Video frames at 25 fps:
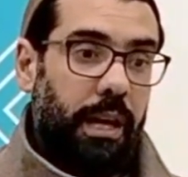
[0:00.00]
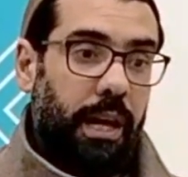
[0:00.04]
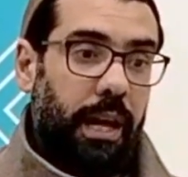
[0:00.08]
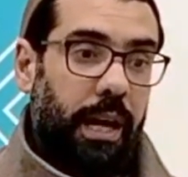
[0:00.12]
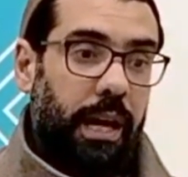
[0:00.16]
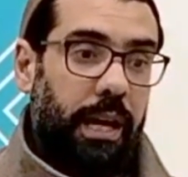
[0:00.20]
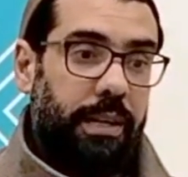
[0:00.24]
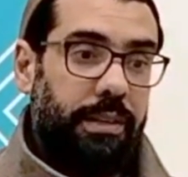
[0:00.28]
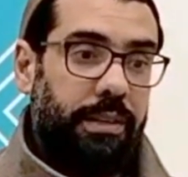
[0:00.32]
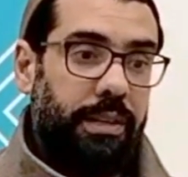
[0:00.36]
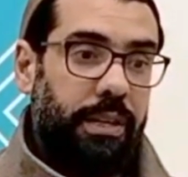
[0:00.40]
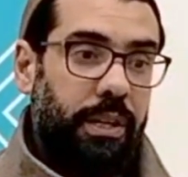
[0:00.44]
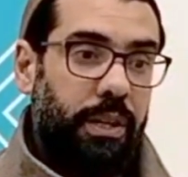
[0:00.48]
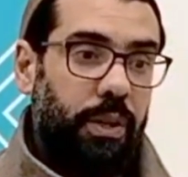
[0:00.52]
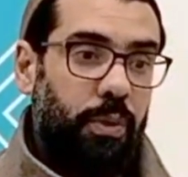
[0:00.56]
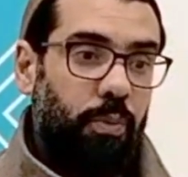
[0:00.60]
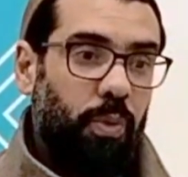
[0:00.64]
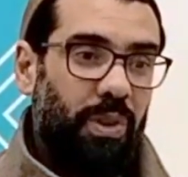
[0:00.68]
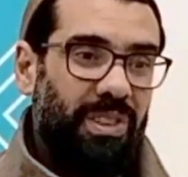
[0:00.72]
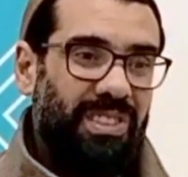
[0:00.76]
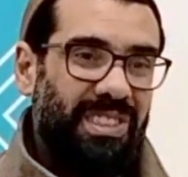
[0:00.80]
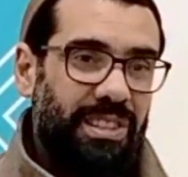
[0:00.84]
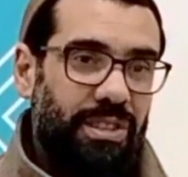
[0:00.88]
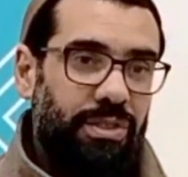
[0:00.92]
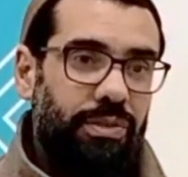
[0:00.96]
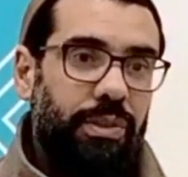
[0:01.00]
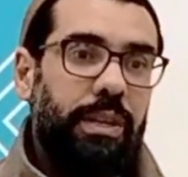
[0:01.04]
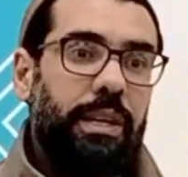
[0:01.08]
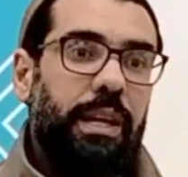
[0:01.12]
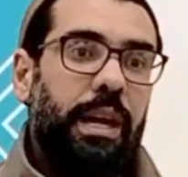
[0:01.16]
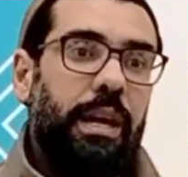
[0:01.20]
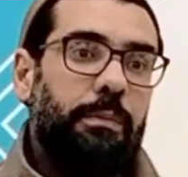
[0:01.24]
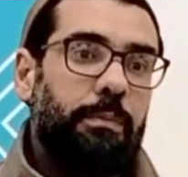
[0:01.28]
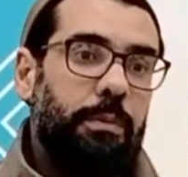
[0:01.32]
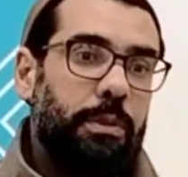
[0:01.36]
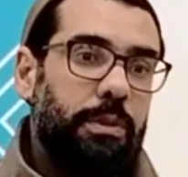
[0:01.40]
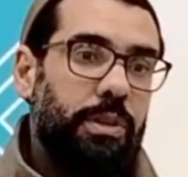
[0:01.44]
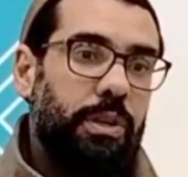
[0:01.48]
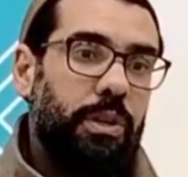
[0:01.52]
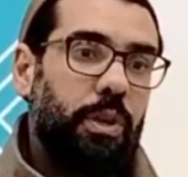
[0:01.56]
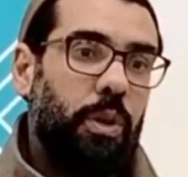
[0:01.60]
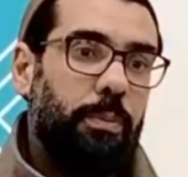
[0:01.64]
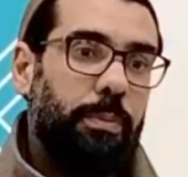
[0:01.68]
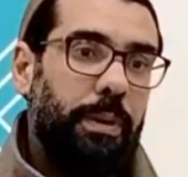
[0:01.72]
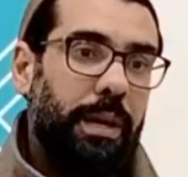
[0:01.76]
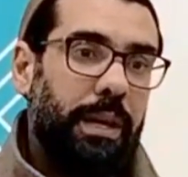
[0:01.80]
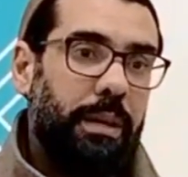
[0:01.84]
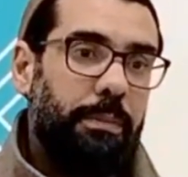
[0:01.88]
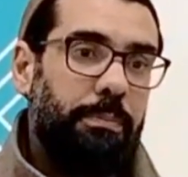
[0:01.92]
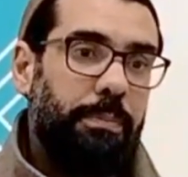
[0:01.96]
And he wasn't really able to go
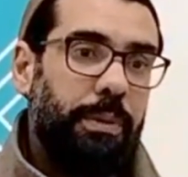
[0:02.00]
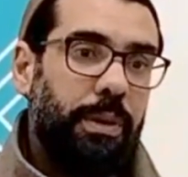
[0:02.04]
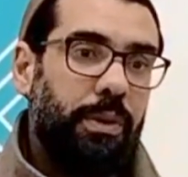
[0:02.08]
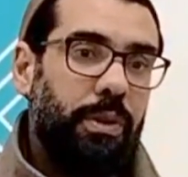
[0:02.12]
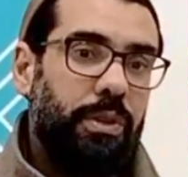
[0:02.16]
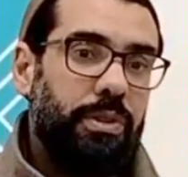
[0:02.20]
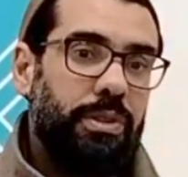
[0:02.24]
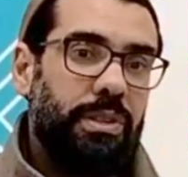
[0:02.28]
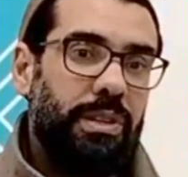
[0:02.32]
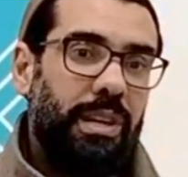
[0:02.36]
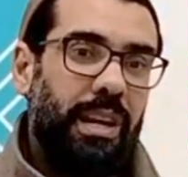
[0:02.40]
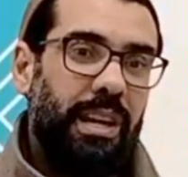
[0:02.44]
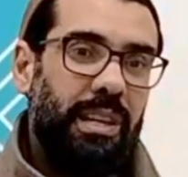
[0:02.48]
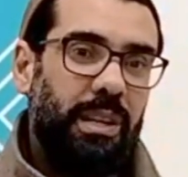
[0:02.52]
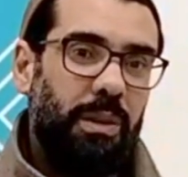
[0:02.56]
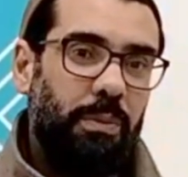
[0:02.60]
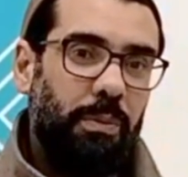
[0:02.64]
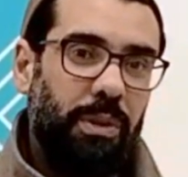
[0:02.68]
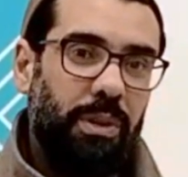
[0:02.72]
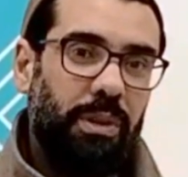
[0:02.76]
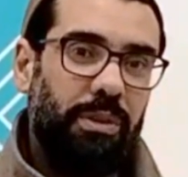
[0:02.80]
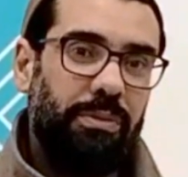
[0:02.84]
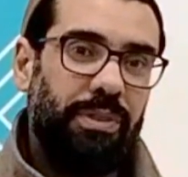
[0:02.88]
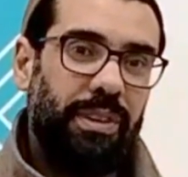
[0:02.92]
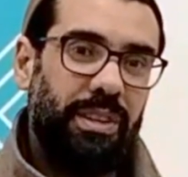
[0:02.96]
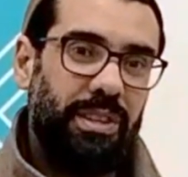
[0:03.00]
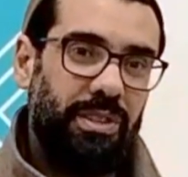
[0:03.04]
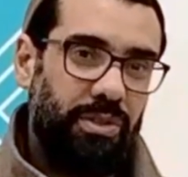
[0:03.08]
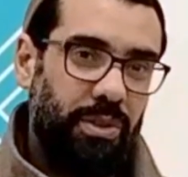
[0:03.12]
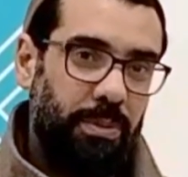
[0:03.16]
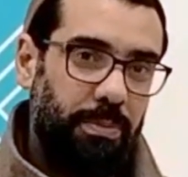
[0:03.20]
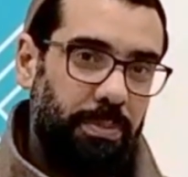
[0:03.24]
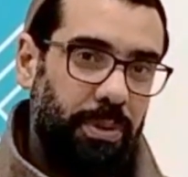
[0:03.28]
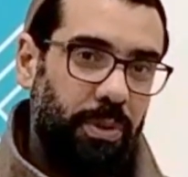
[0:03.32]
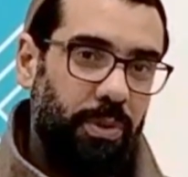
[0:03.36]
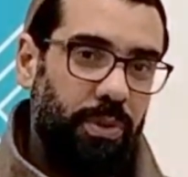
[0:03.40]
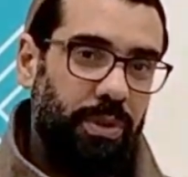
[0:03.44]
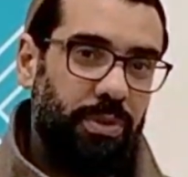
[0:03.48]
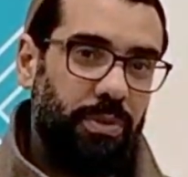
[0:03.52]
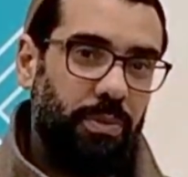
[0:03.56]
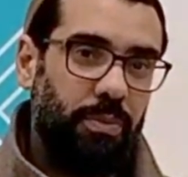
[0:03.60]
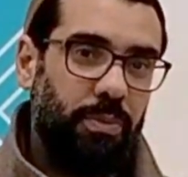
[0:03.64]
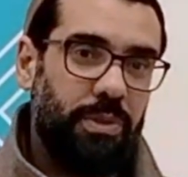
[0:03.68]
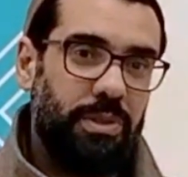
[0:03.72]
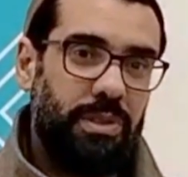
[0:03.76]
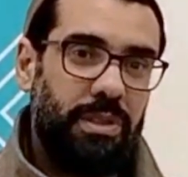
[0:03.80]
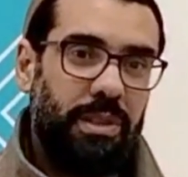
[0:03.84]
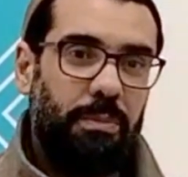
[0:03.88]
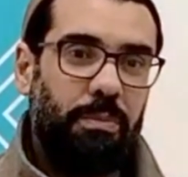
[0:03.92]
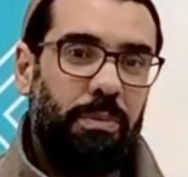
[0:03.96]
back because anyone of his repute
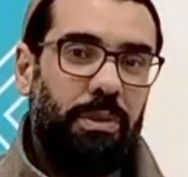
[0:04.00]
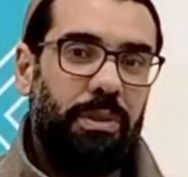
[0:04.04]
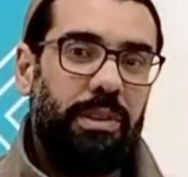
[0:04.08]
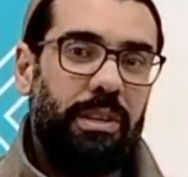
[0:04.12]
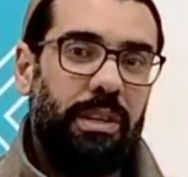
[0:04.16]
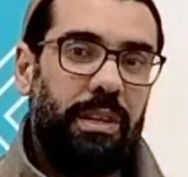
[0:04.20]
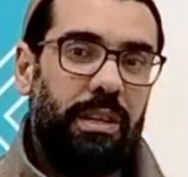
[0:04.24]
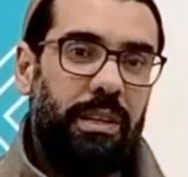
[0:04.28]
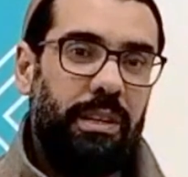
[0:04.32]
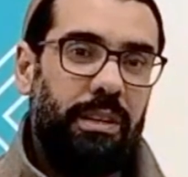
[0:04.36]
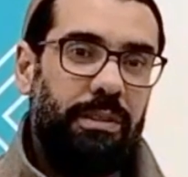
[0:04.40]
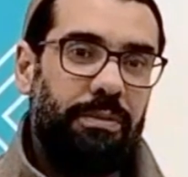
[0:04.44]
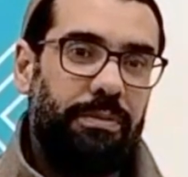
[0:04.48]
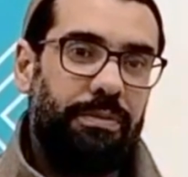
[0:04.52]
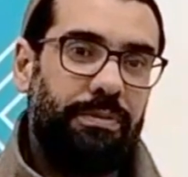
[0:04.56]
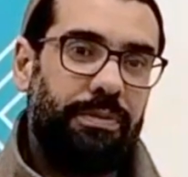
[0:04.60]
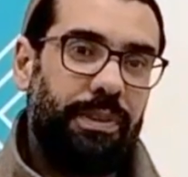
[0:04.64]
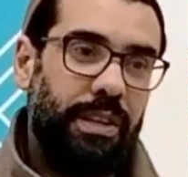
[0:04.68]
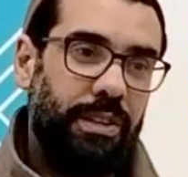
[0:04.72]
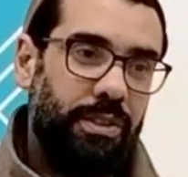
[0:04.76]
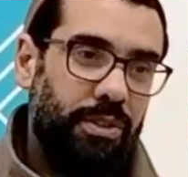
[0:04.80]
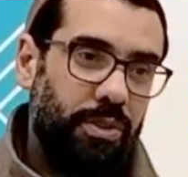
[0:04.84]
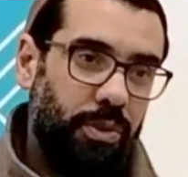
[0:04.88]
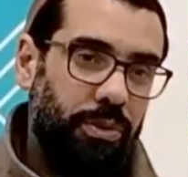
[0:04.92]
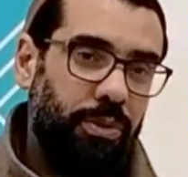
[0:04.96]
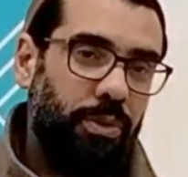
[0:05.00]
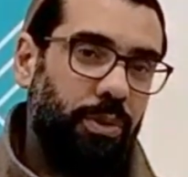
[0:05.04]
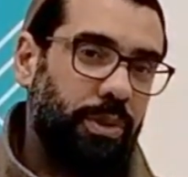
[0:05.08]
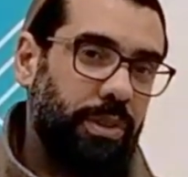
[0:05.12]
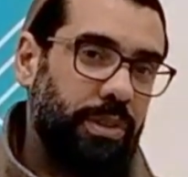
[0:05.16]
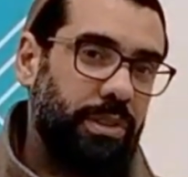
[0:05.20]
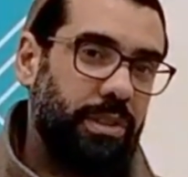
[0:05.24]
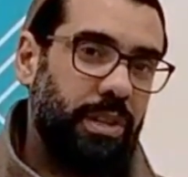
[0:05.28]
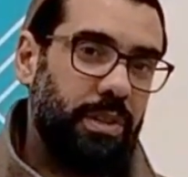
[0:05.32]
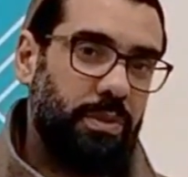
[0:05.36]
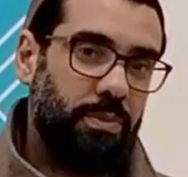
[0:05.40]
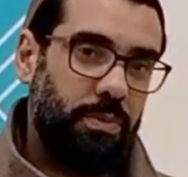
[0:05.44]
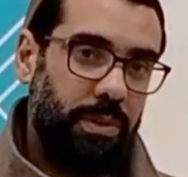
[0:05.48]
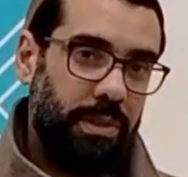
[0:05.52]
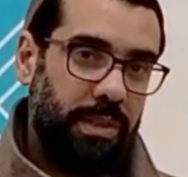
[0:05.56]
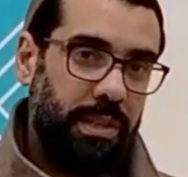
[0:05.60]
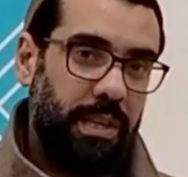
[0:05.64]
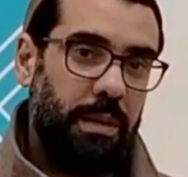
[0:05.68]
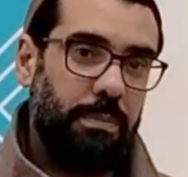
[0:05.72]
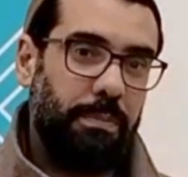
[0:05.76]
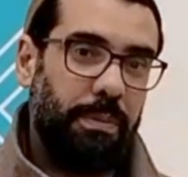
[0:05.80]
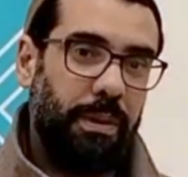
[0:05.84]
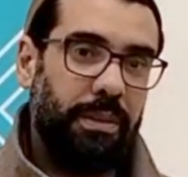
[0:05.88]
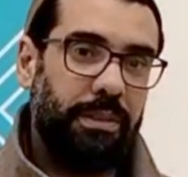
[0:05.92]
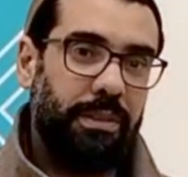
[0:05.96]
was someone the French authorities would
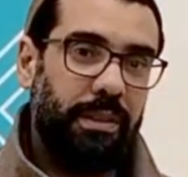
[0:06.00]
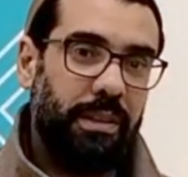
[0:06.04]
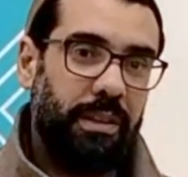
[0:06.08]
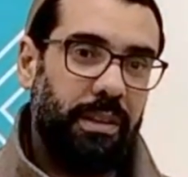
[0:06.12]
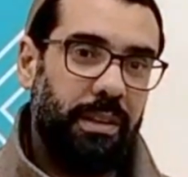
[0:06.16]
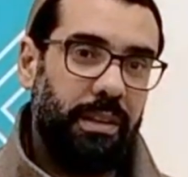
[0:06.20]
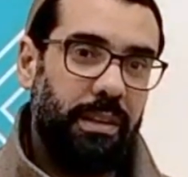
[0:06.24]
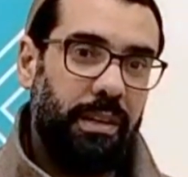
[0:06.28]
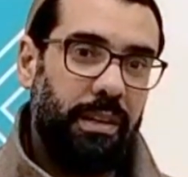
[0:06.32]
keep under